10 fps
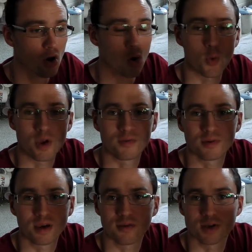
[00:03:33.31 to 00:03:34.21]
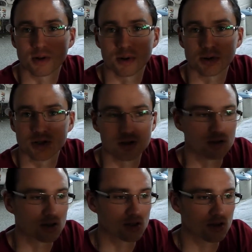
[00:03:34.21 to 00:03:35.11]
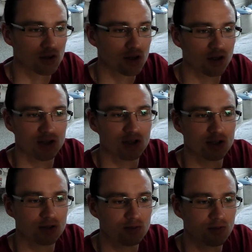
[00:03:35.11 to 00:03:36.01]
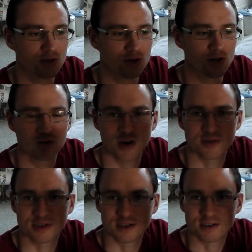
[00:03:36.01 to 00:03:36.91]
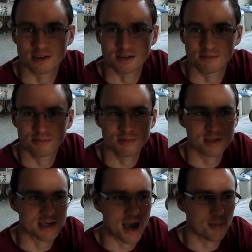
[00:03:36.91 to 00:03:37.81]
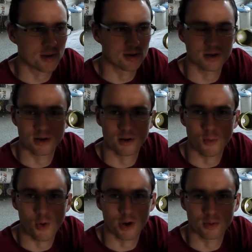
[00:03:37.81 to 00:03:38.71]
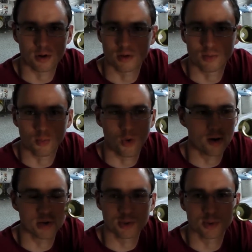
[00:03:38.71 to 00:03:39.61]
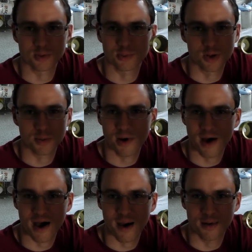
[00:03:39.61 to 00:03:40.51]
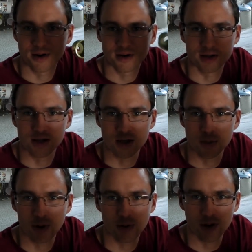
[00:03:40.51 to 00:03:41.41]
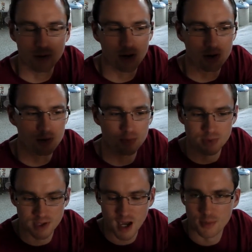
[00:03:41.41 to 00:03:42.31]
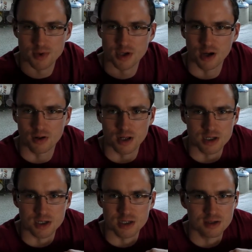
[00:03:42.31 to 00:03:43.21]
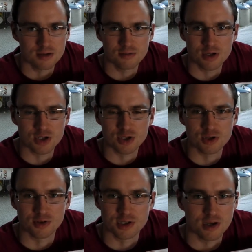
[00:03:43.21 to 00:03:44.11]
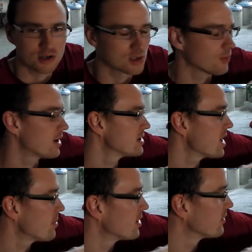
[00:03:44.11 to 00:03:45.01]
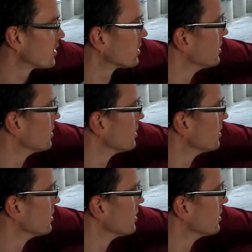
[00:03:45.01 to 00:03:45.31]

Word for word: or even give it to anyone to use because I think they're just a travesty to to capping. I don't know why you want to, why would you want to put a hammer near your bottle anyway or the cap that's going on it. Just it's just got disaster waiting to happen. I think.